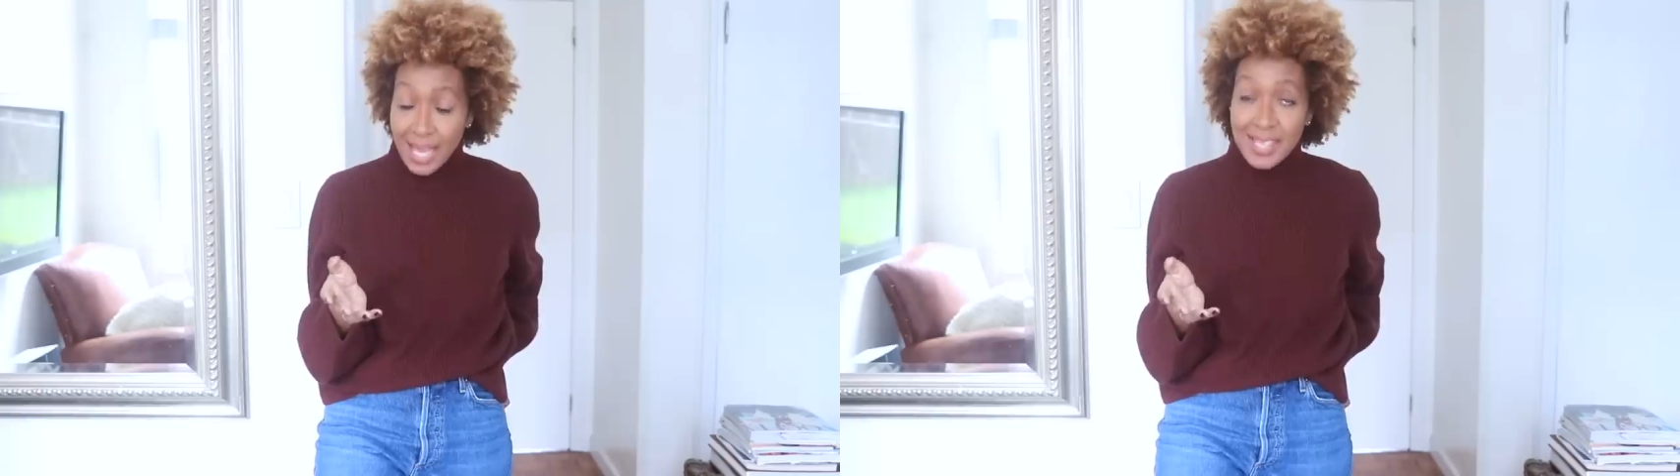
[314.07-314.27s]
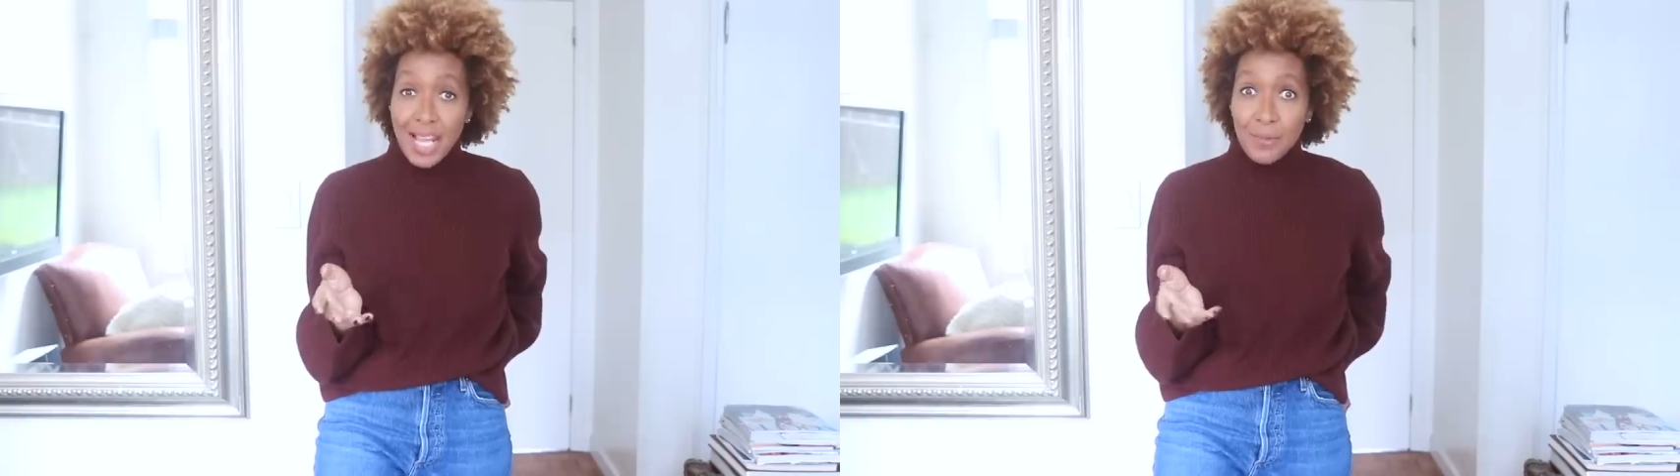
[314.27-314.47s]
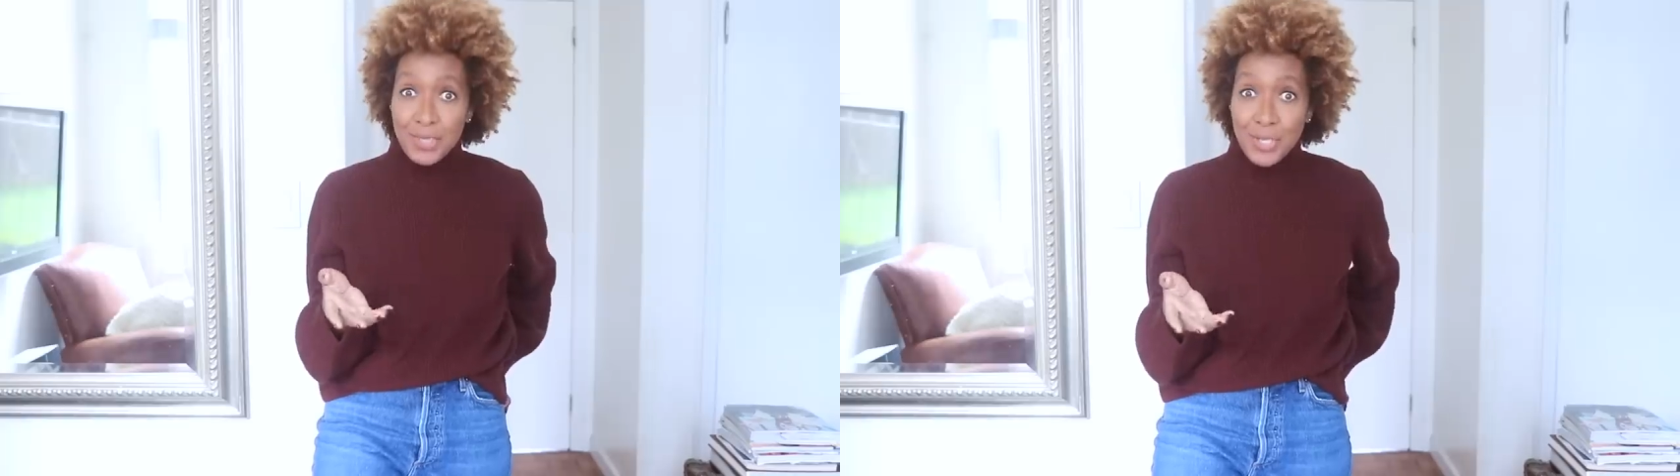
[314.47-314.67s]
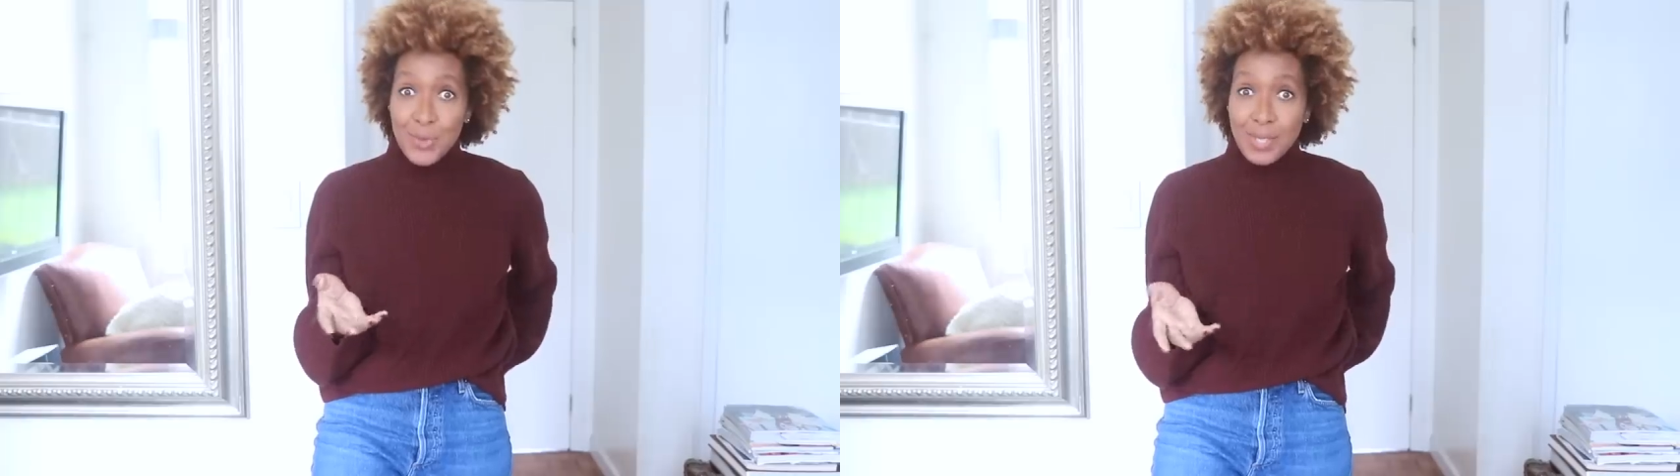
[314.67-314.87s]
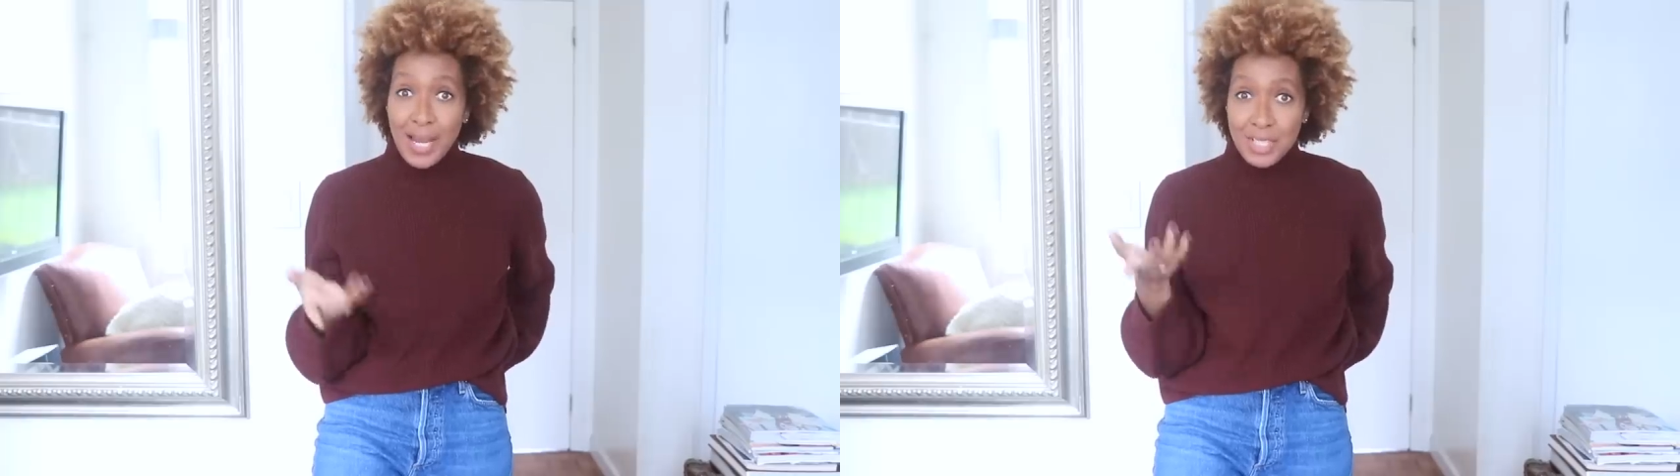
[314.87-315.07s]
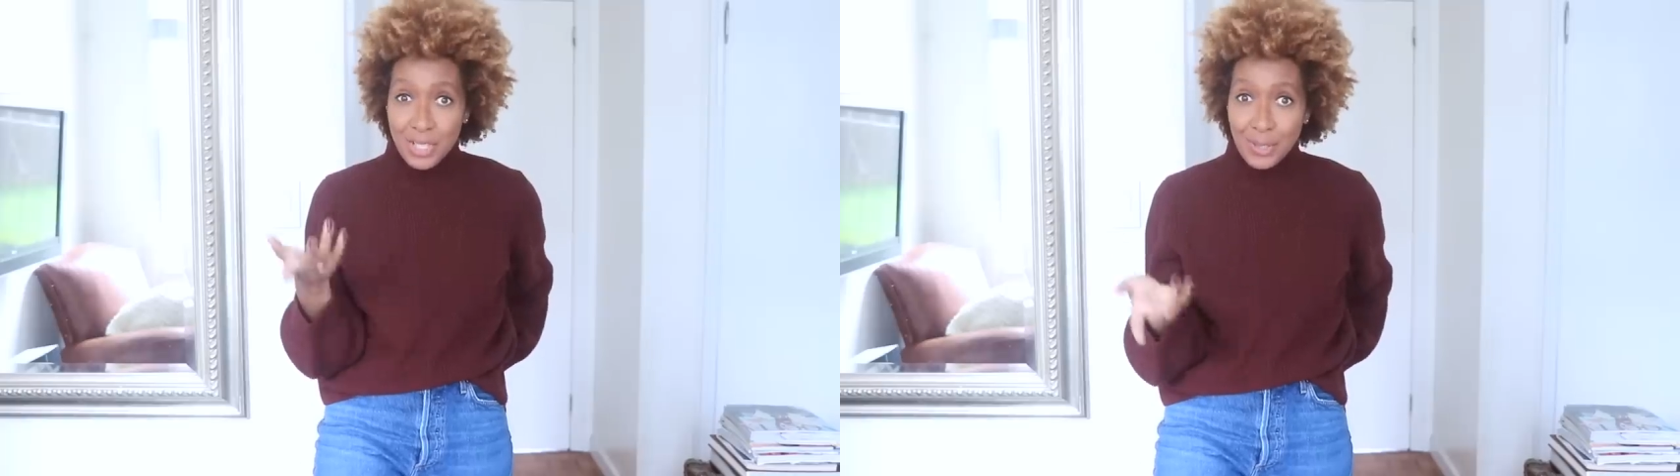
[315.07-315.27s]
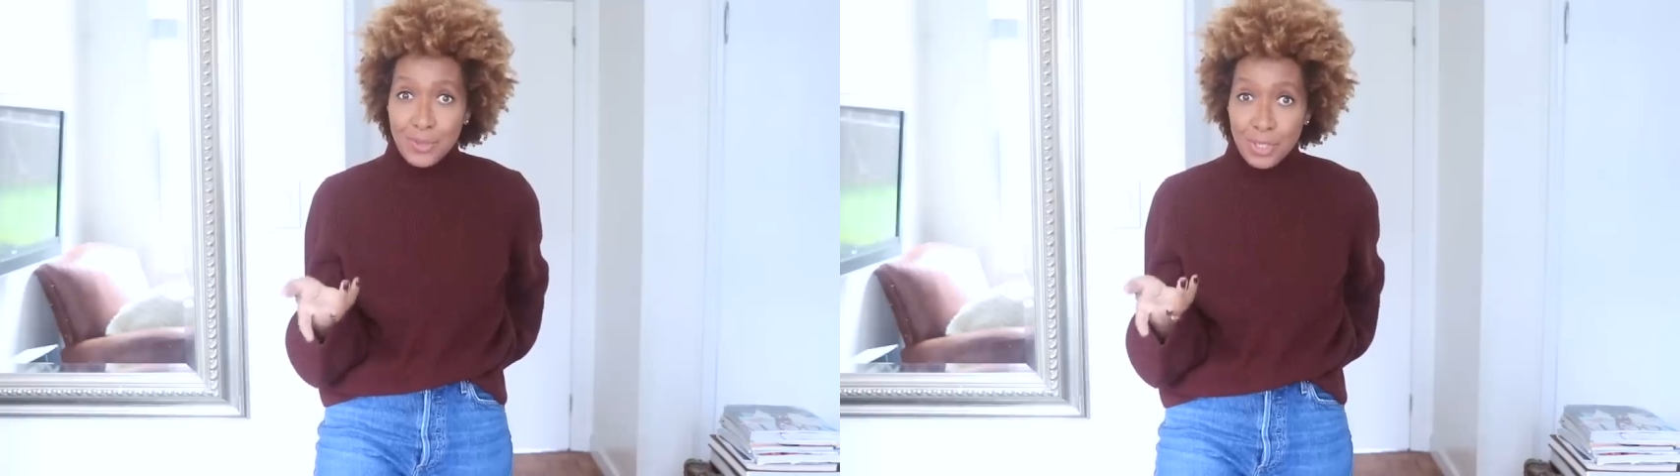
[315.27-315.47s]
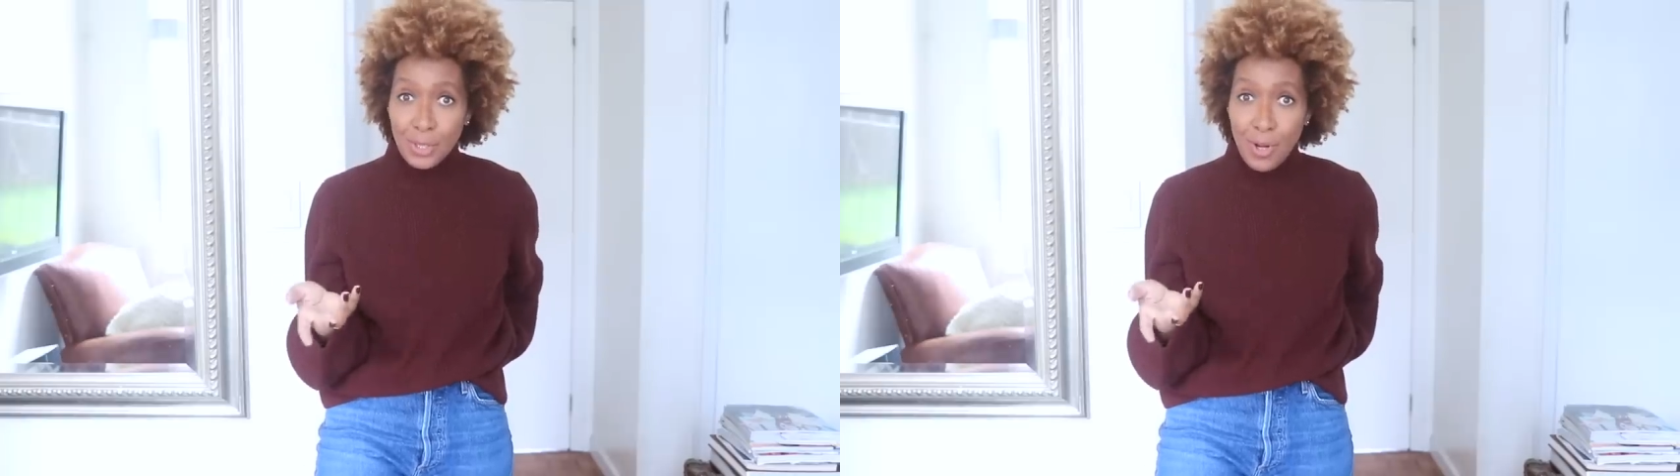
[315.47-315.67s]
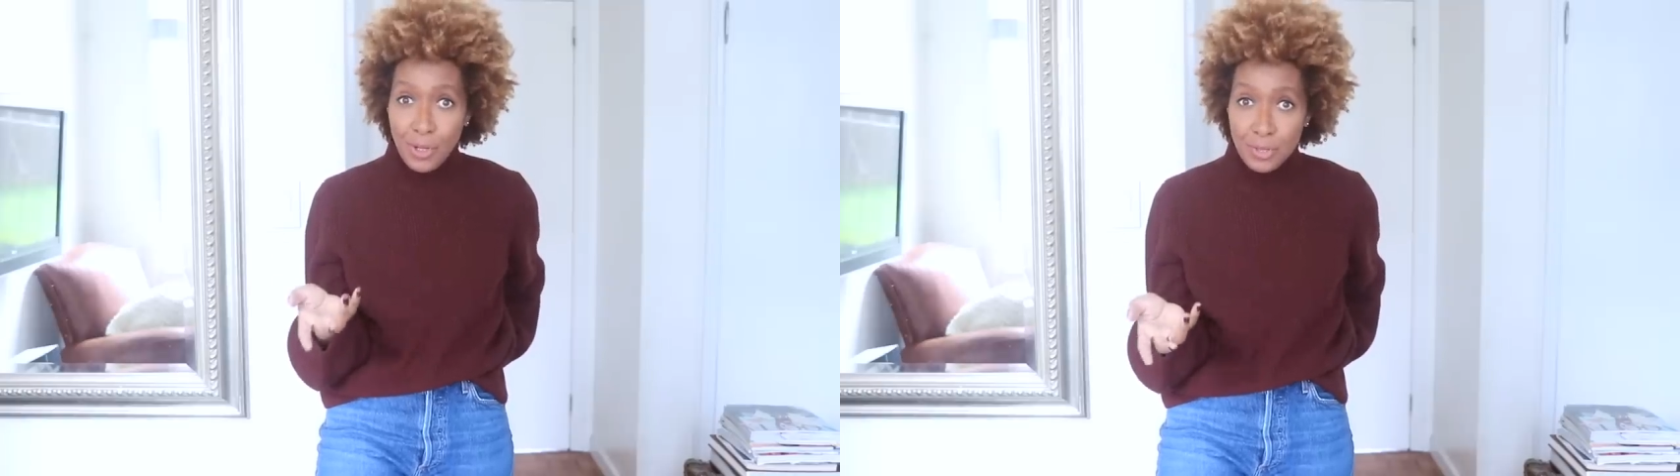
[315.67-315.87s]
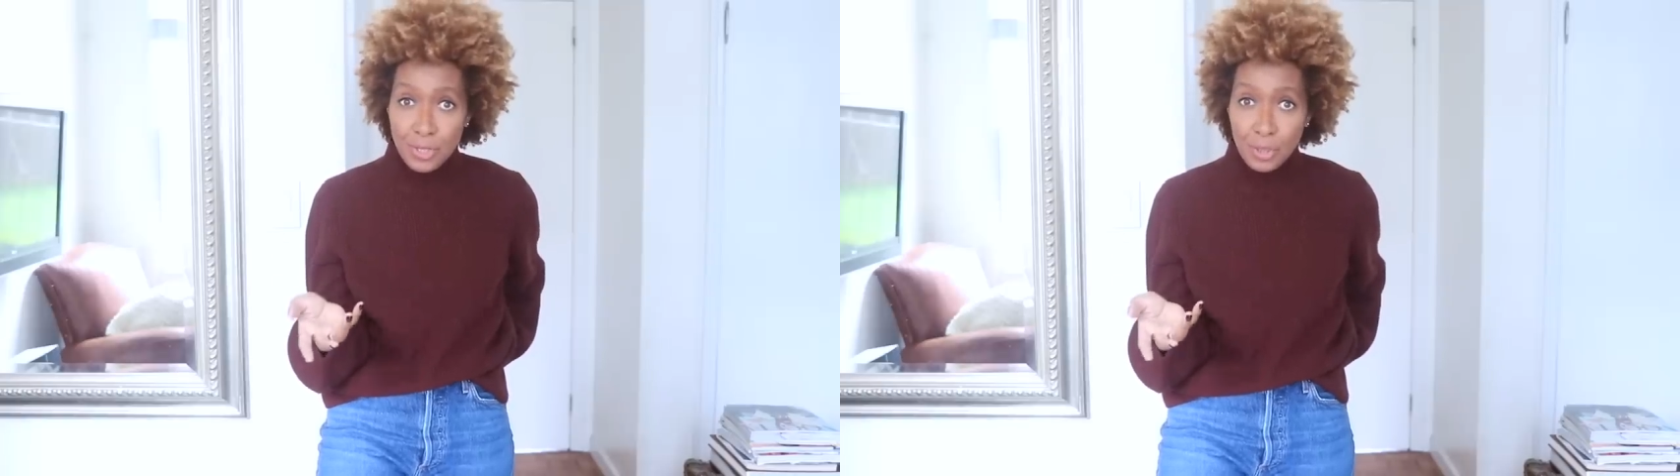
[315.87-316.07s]
La Redoute that I turned you lot
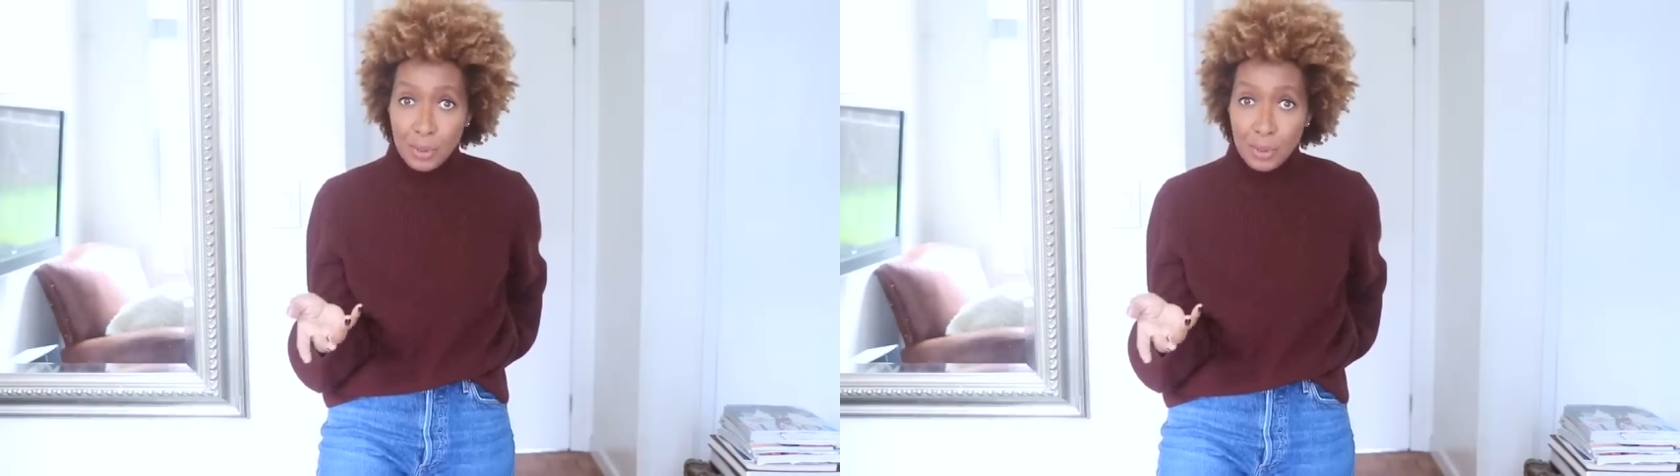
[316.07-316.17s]
onto.